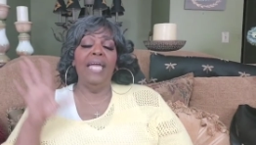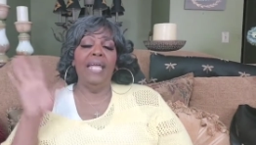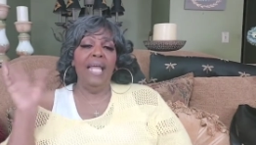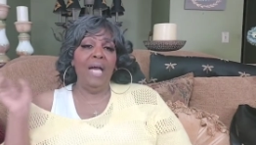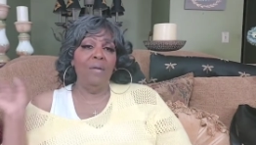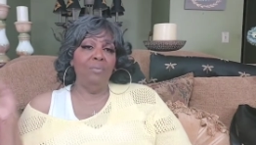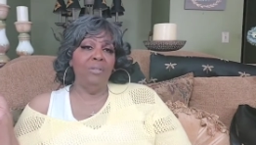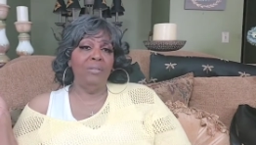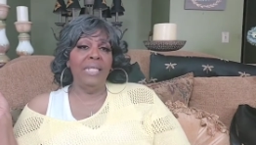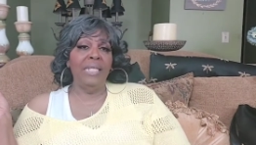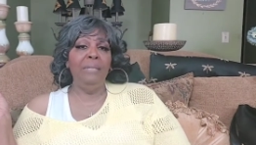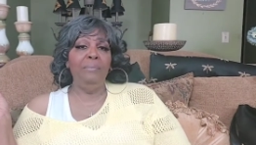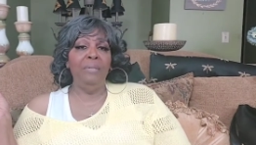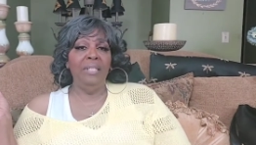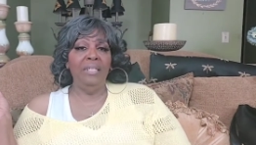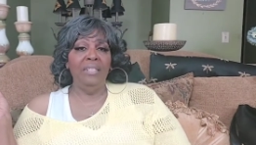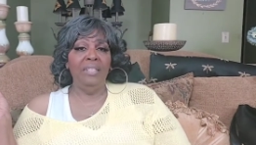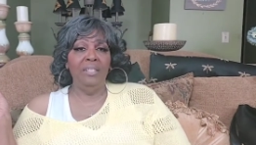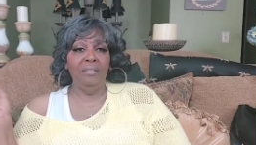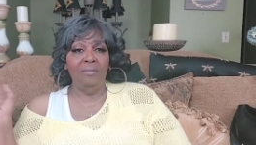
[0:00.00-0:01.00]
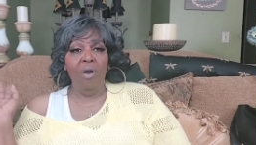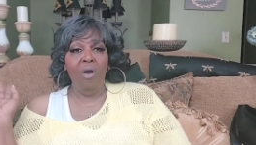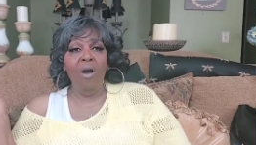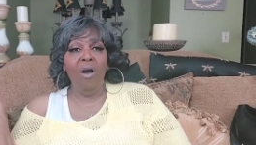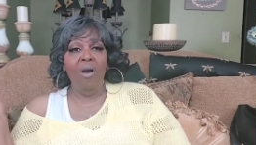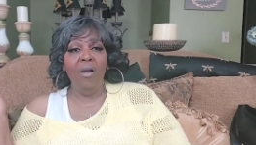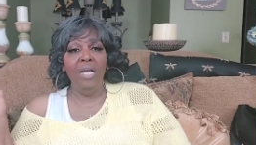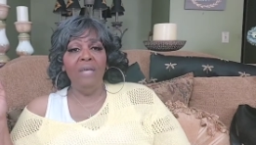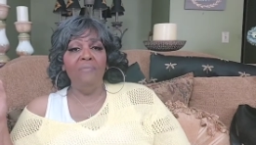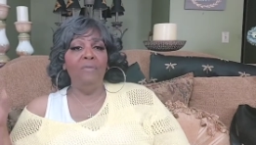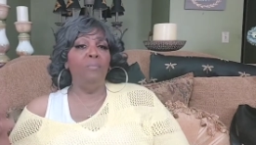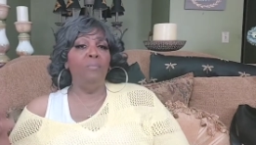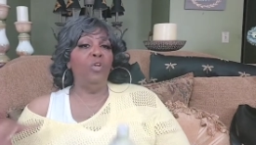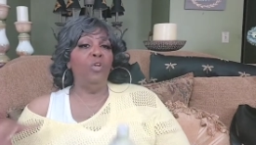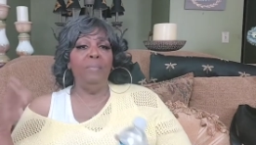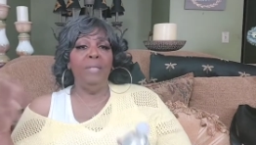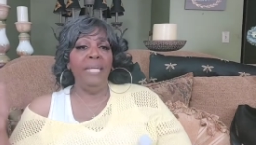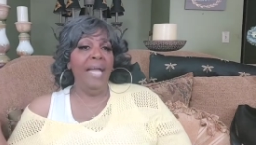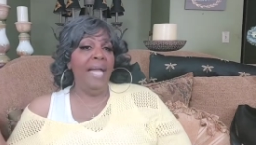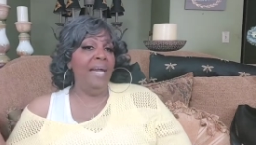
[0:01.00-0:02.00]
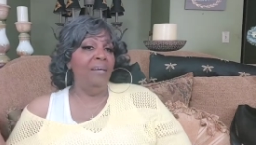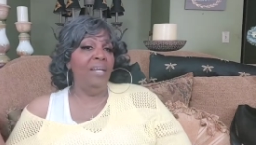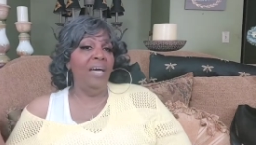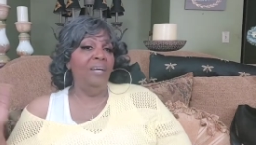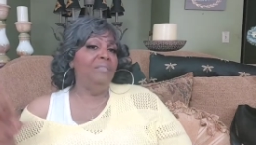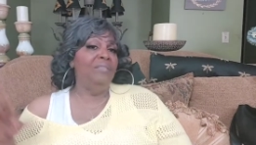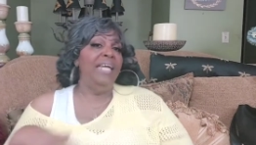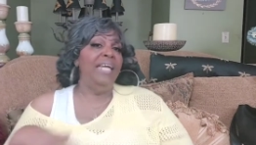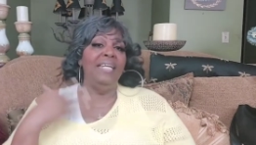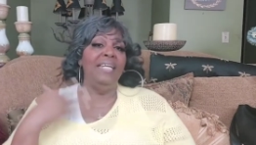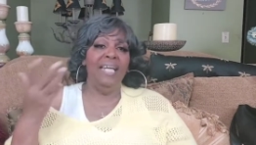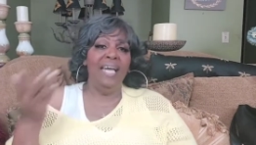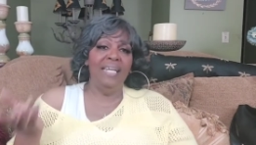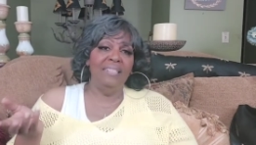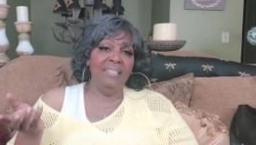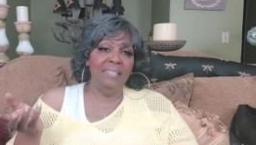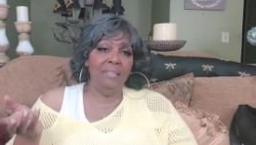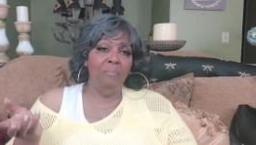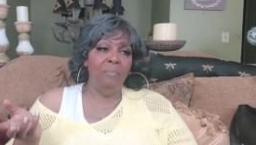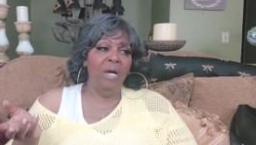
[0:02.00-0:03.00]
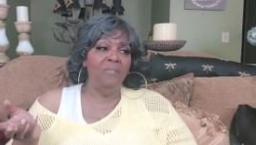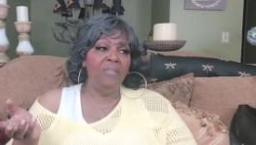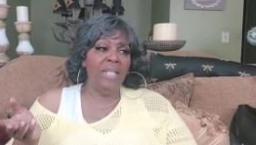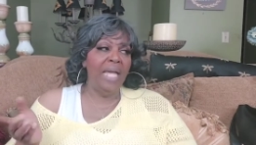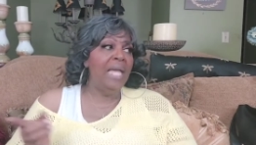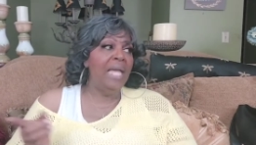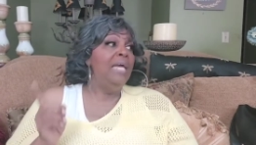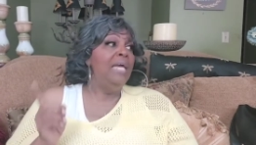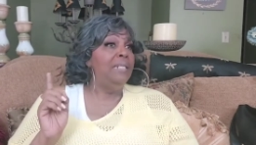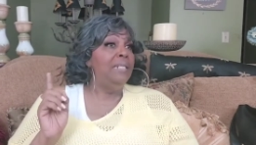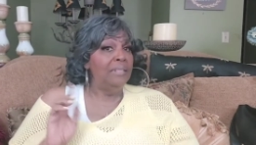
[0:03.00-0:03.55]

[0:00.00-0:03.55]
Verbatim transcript: and I would keep it in the car if I'm going to be out all day, and I'll sip off of that.